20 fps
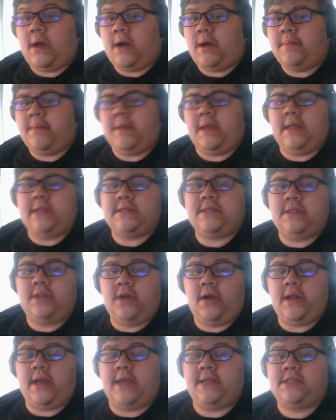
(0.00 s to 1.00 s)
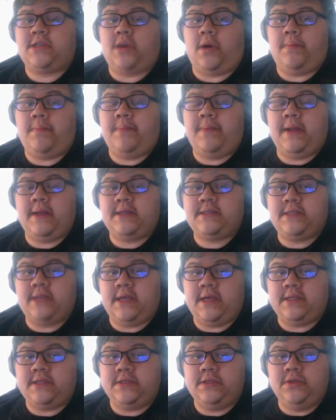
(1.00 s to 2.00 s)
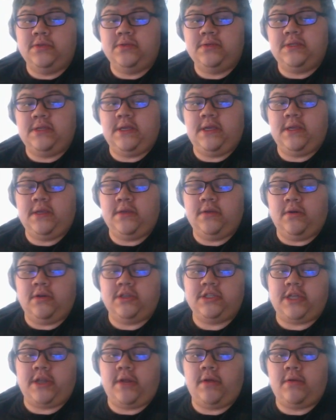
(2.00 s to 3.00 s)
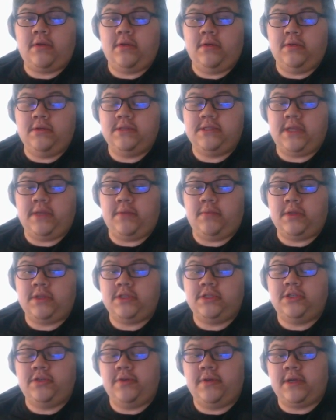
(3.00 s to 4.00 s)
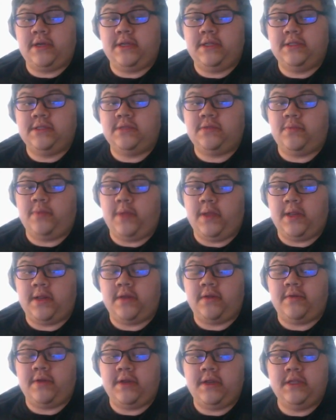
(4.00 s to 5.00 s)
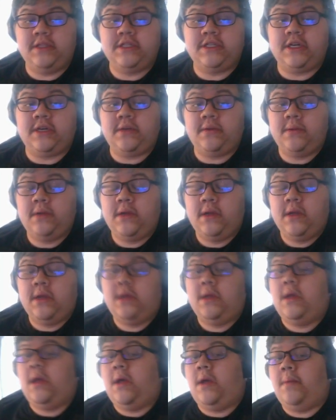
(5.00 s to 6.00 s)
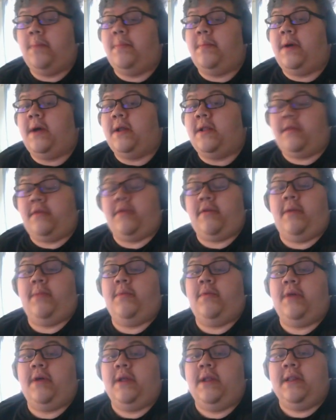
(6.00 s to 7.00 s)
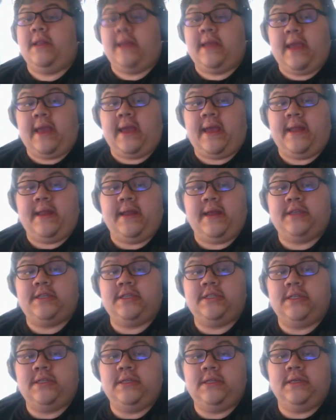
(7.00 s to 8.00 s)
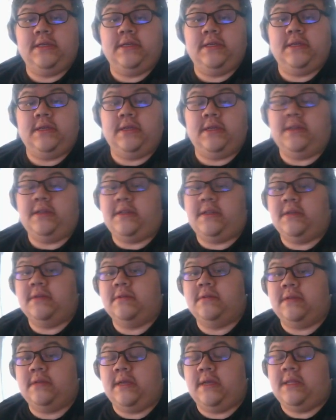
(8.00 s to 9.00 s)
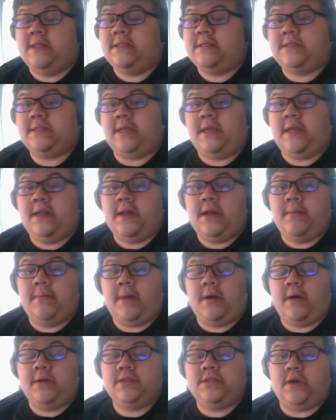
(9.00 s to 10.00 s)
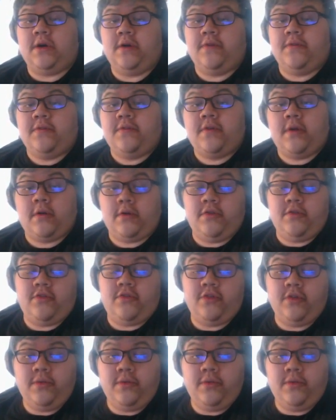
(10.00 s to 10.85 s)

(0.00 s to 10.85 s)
It's not as complex as using your Shadow Clones and Water Shurikens with Greninja. but Cramorant can actually deal insane amounts of crowd control.